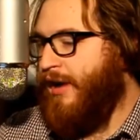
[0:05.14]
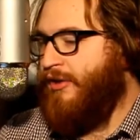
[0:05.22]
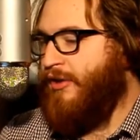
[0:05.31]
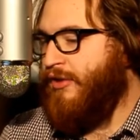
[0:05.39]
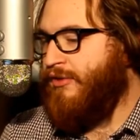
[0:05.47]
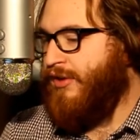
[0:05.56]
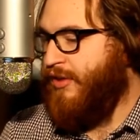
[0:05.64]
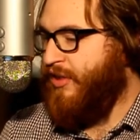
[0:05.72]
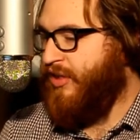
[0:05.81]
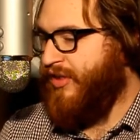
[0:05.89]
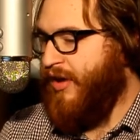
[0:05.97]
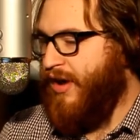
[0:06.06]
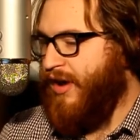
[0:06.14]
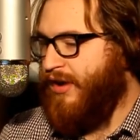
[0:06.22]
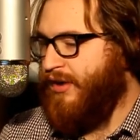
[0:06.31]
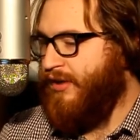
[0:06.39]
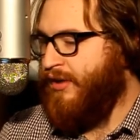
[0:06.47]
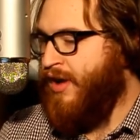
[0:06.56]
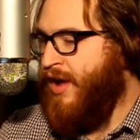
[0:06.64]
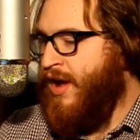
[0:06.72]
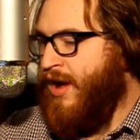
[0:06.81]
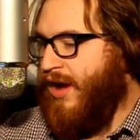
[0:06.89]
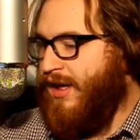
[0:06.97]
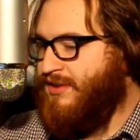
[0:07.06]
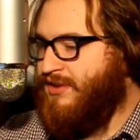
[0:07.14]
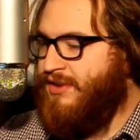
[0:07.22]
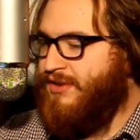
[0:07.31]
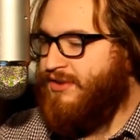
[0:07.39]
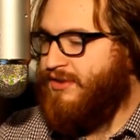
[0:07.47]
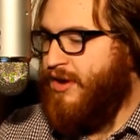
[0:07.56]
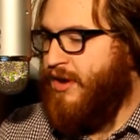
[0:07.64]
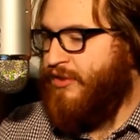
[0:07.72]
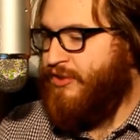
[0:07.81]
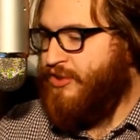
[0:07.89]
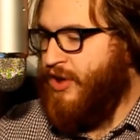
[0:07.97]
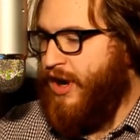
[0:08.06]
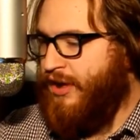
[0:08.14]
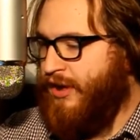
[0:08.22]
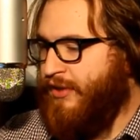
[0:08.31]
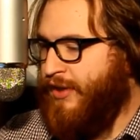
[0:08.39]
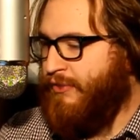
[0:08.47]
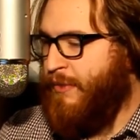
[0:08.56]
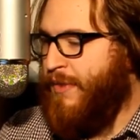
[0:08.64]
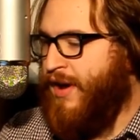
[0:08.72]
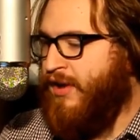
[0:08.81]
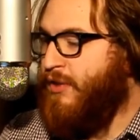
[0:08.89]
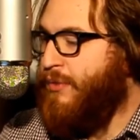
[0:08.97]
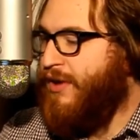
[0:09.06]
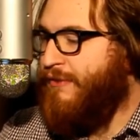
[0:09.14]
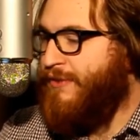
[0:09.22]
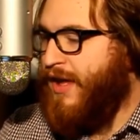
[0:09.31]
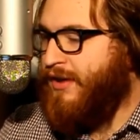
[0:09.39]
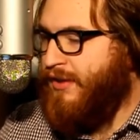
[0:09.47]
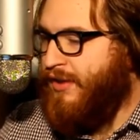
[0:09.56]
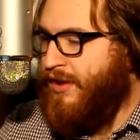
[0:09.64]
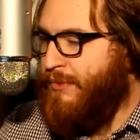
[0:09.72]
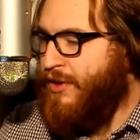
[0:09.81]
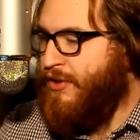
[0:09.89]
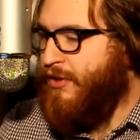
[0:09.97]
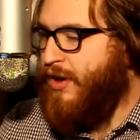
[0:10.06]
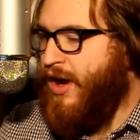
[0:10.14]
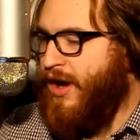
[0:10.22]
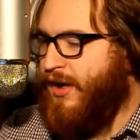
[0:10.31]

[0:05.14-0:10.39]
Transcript: I turn to the sky. I see stars shining that remind me of that gleam in your